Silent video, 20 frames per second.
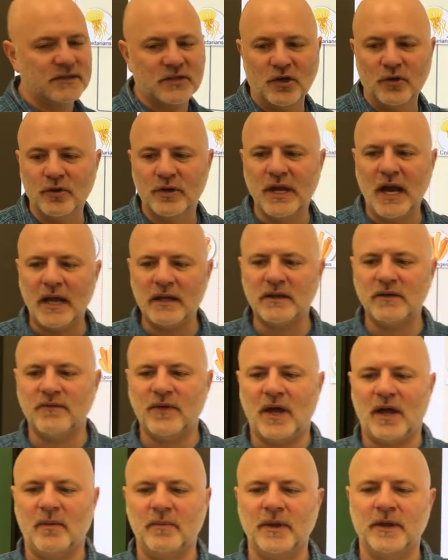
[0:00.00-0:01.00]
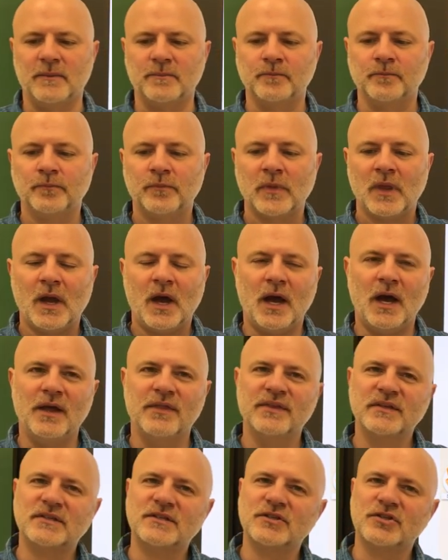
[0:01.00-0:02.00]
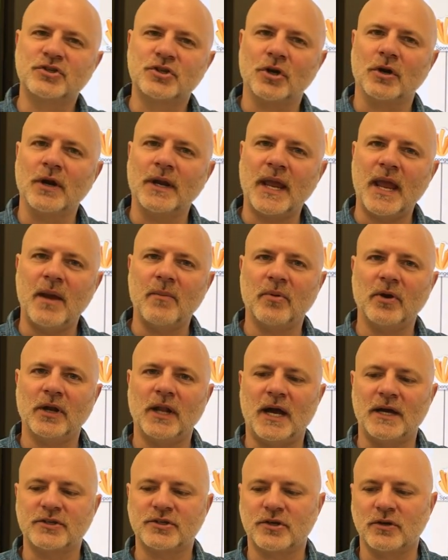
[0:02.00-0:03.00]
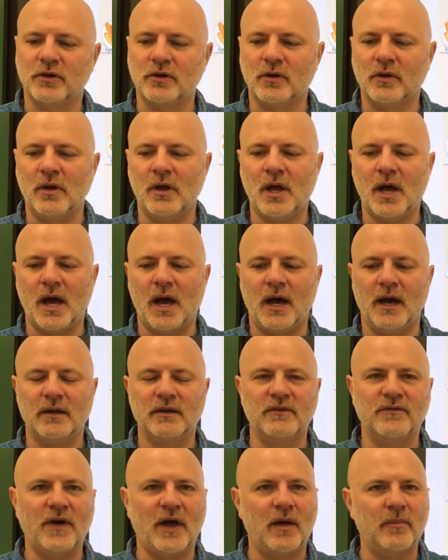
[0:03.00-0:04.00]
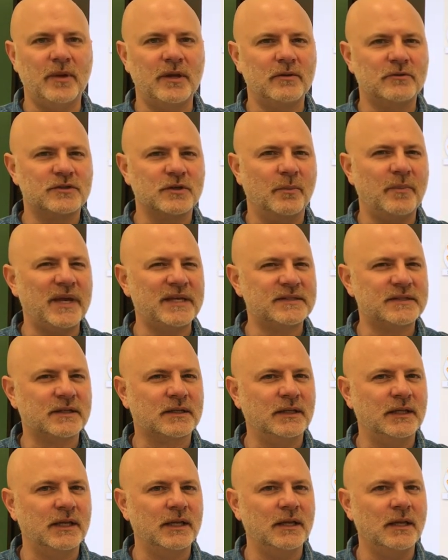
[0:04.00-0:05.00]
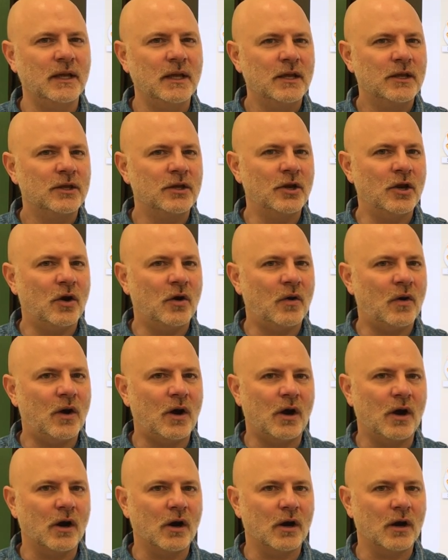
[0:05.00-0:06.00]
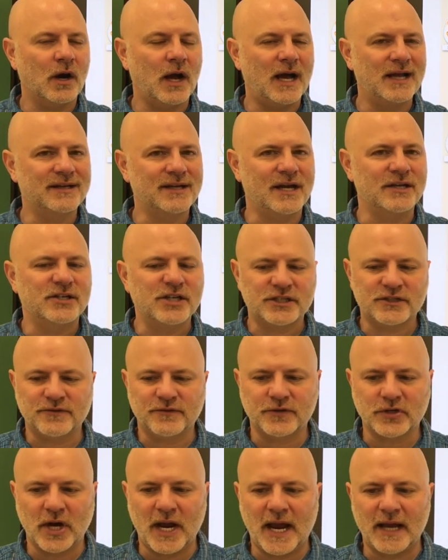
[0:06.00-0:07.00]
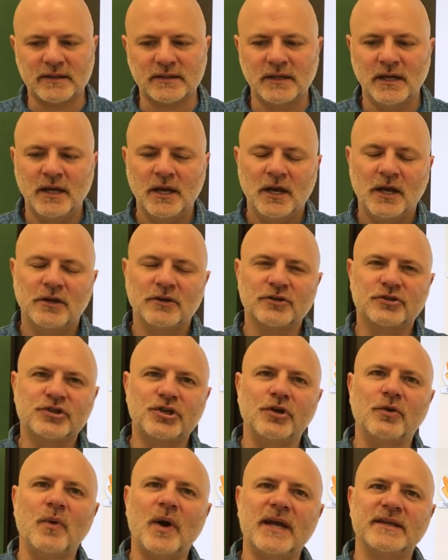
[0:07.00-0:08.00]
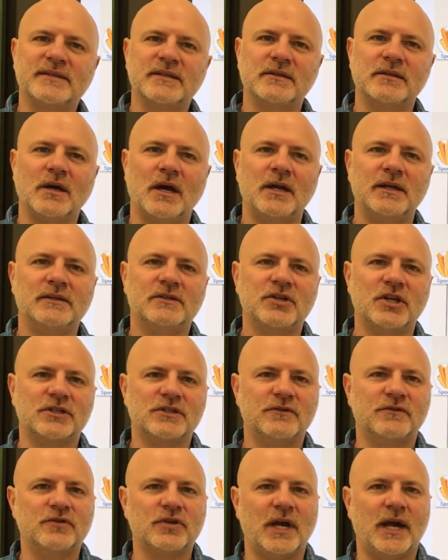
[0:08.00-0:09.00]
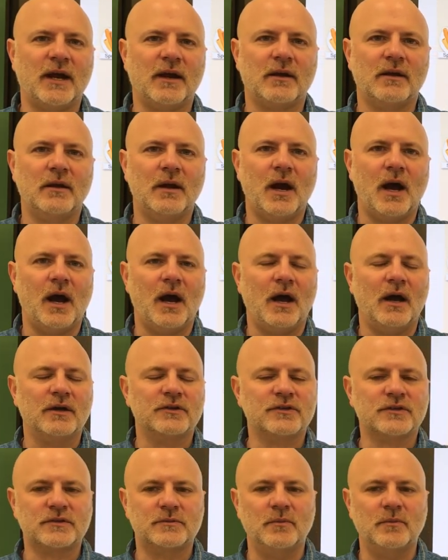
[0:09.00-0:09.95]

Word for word: so gut development, uh, this is during embryological uh, development. So basically, you know, our uh, digestive tract, and there are two ways the digestive tract uh,